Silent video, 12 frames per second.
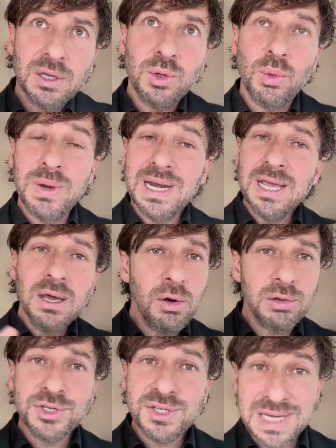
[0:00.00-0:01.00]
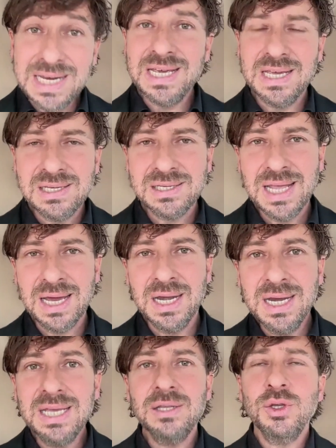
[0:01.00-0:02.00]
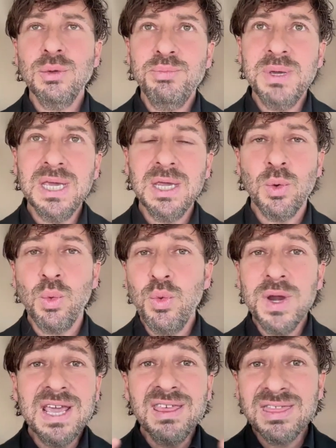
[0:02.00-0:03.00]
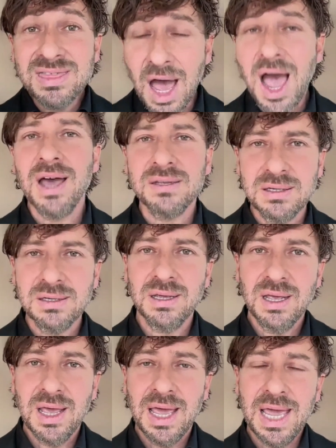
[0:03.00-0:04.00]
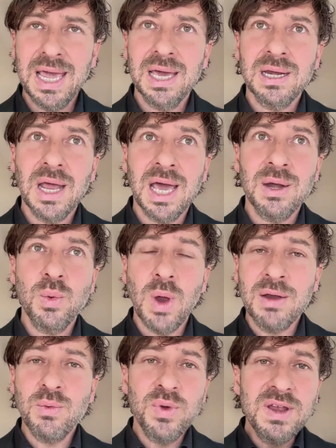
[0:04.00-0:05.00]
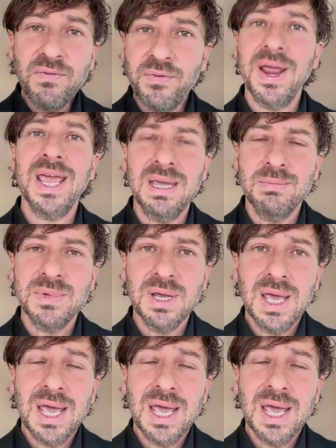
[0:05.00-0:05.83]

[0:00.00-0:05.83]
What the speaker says: to really whole cities that need to be rethought and reframed.